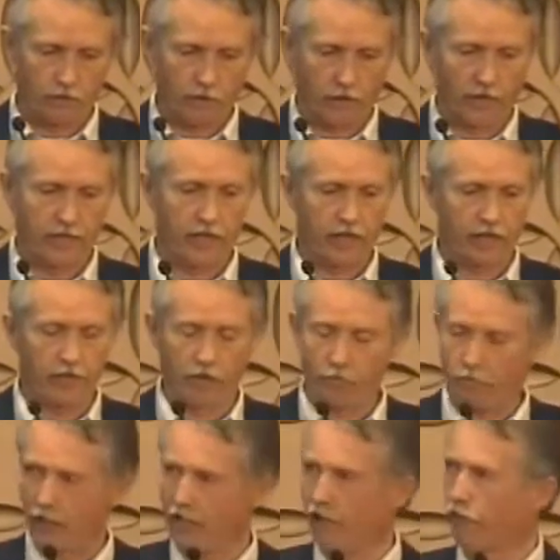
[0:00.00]
Again, the
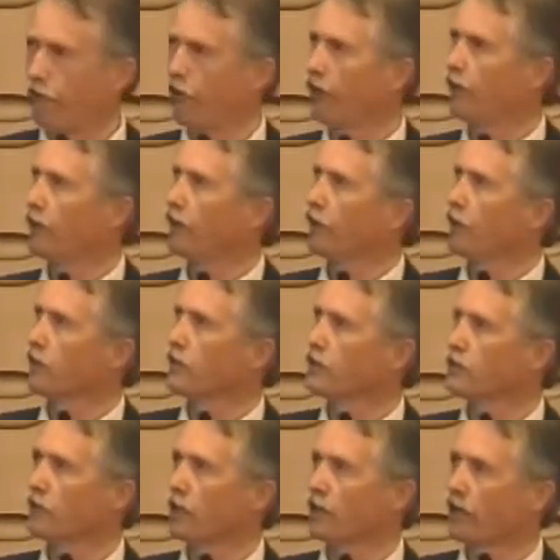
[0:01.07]
benefit
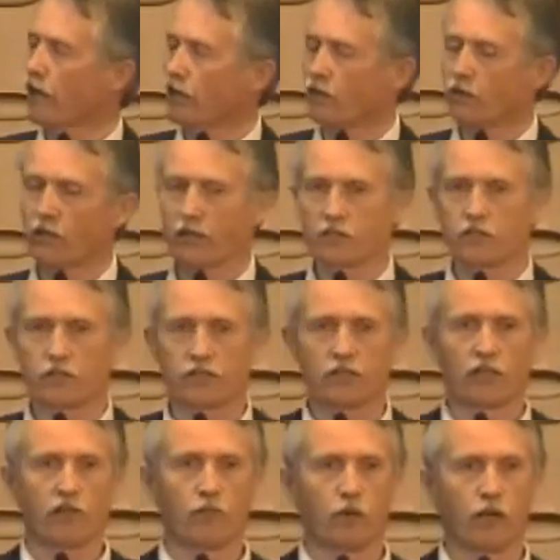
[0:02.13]
is that not only does it
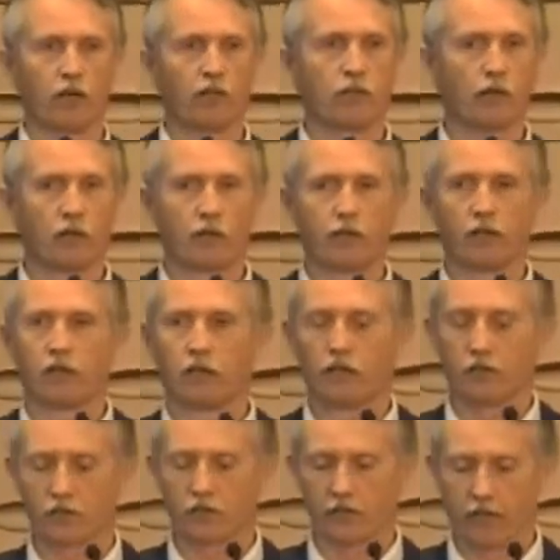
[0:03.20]
save money, but it
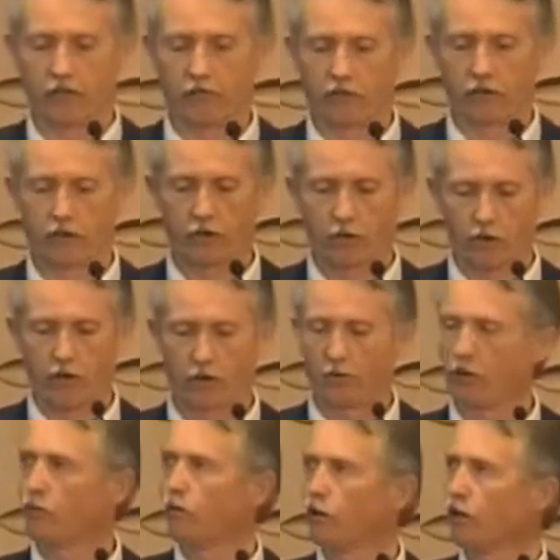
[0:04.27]
save
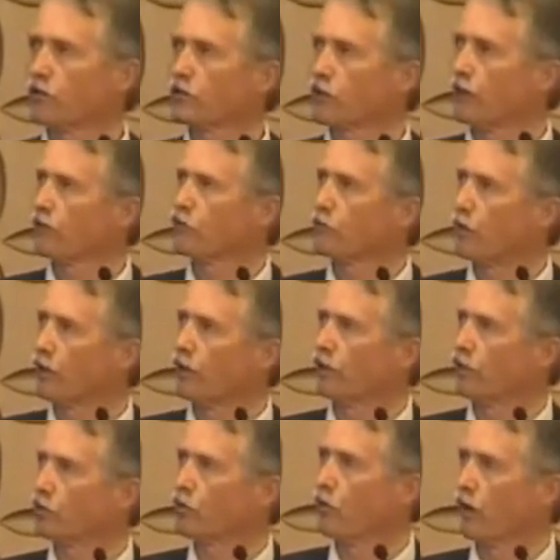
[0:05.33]
carbon, but it saves money
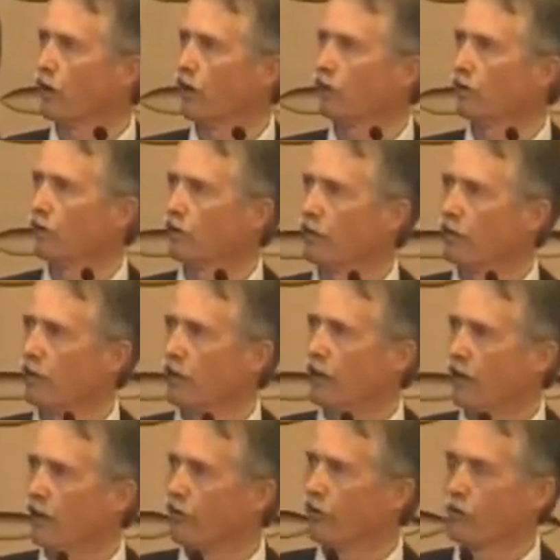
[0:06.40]
as well.
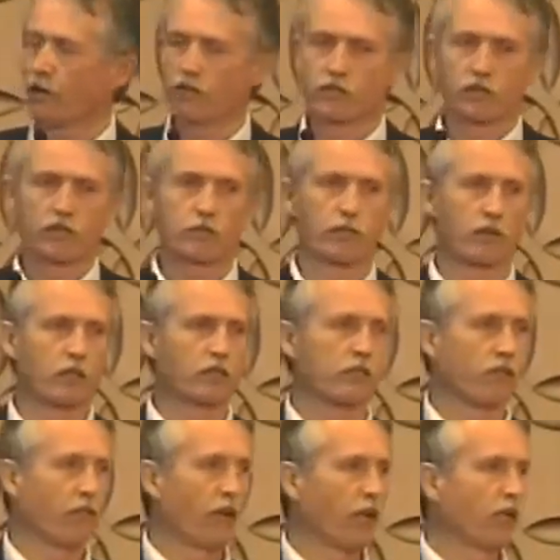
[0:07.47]
And the reason is because
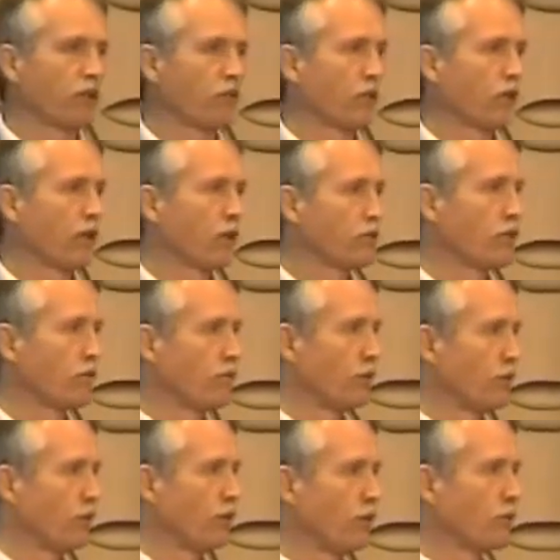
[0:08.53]
the value of the energy
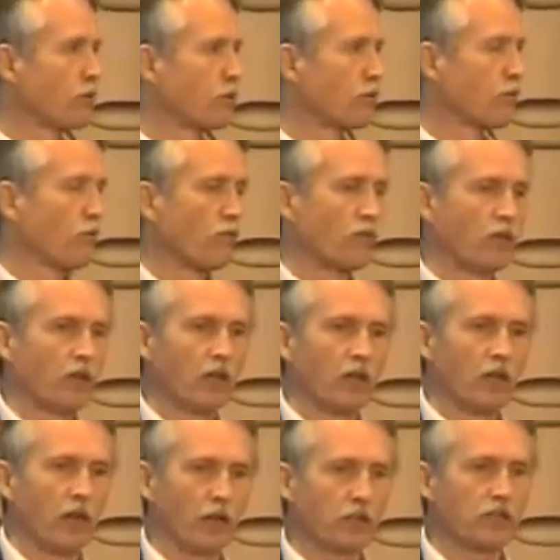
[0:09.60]
produced
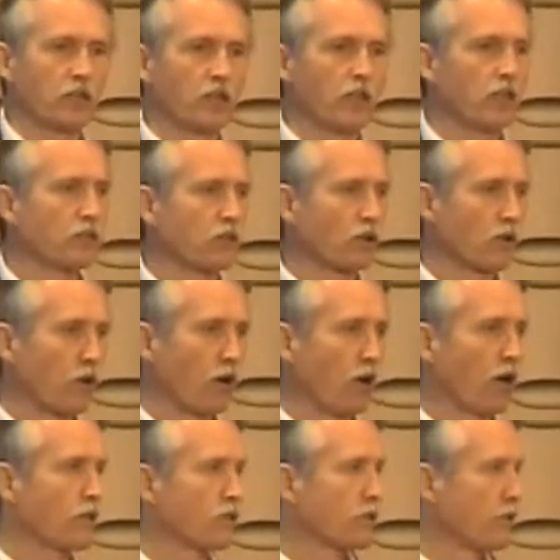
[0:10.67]
exceeds the
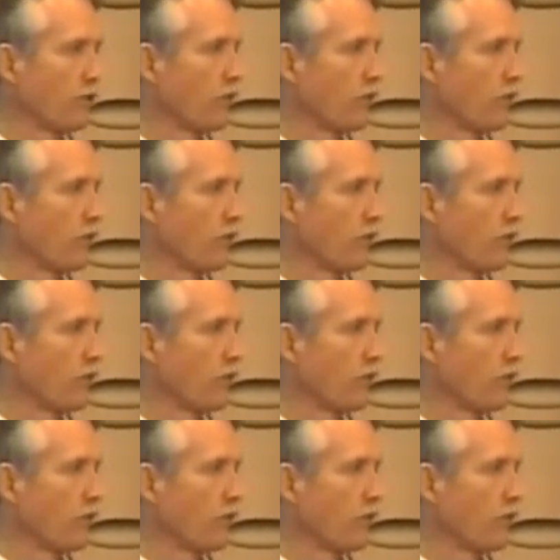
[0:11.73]
cost